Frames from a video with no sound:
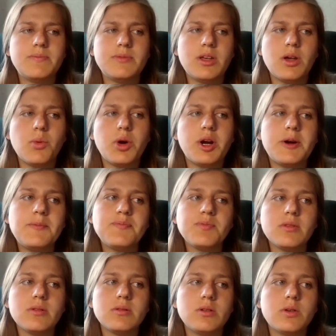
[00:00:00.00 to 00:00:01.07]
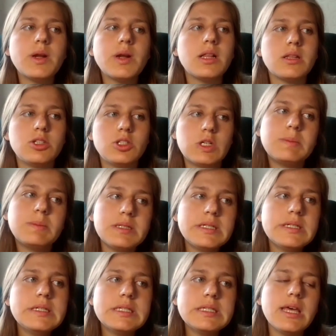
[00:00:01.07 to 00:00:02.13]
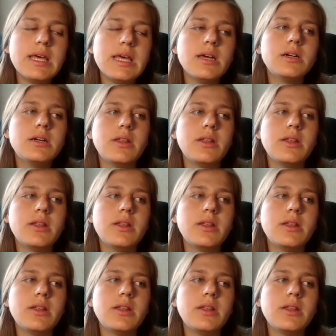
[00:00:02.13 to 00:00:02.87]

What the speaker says: There were real interpreters there.